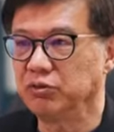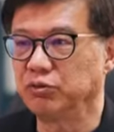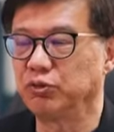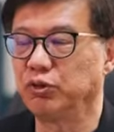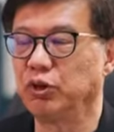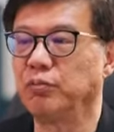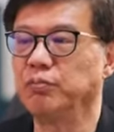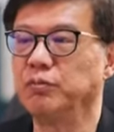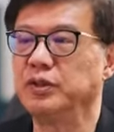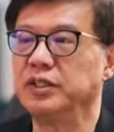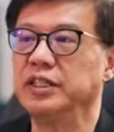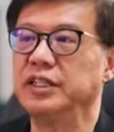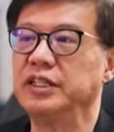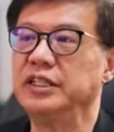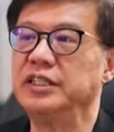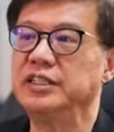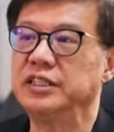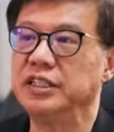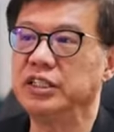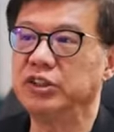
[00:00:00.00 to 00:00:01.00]
from an
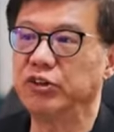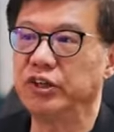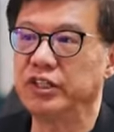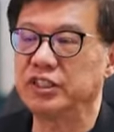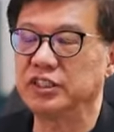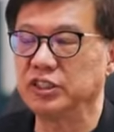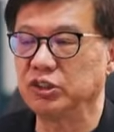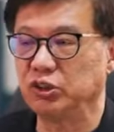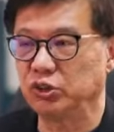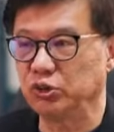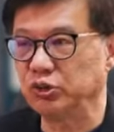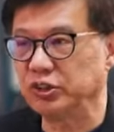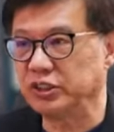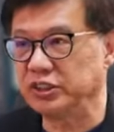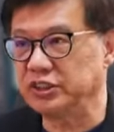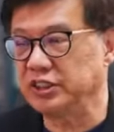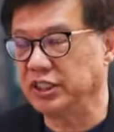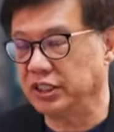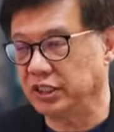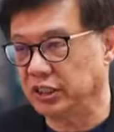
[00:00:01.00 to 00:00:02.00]
integrated
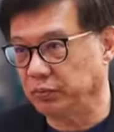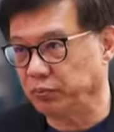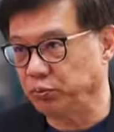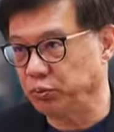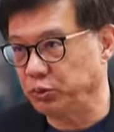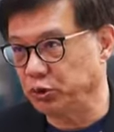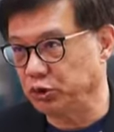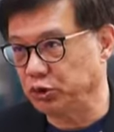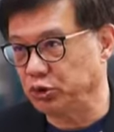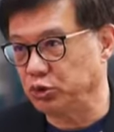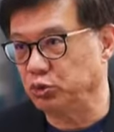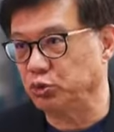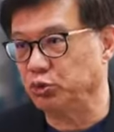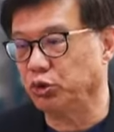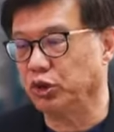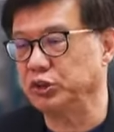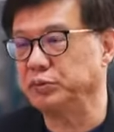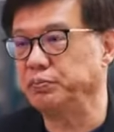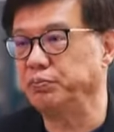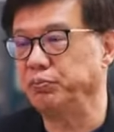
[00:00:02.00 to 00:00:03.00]
holistic approach
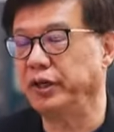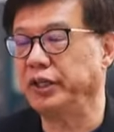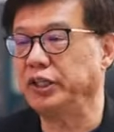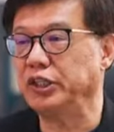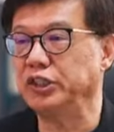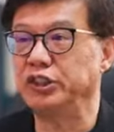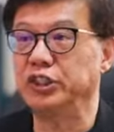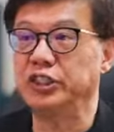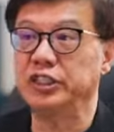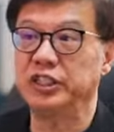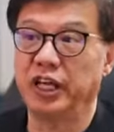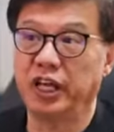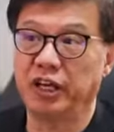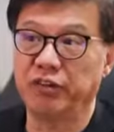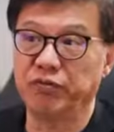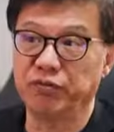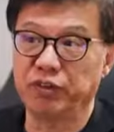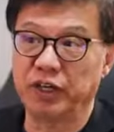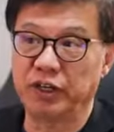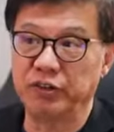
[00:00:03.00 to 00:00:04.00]
towards managing the
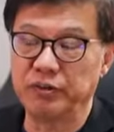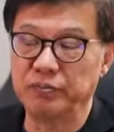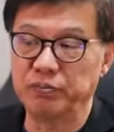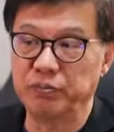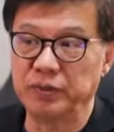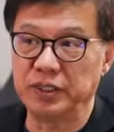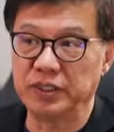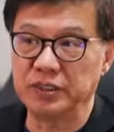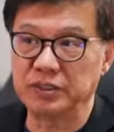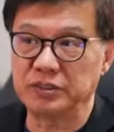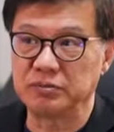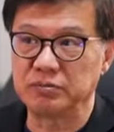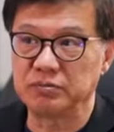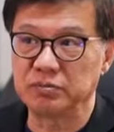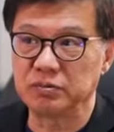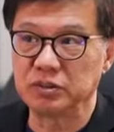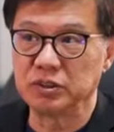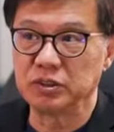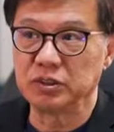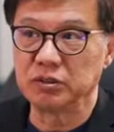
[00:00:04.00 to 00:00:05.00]
environment
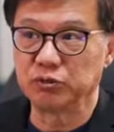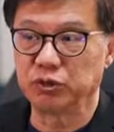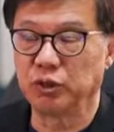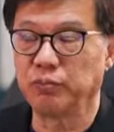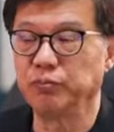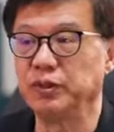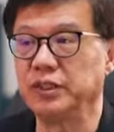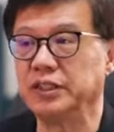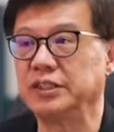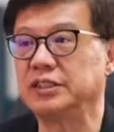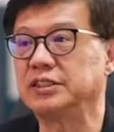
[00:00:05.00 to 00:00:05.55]
from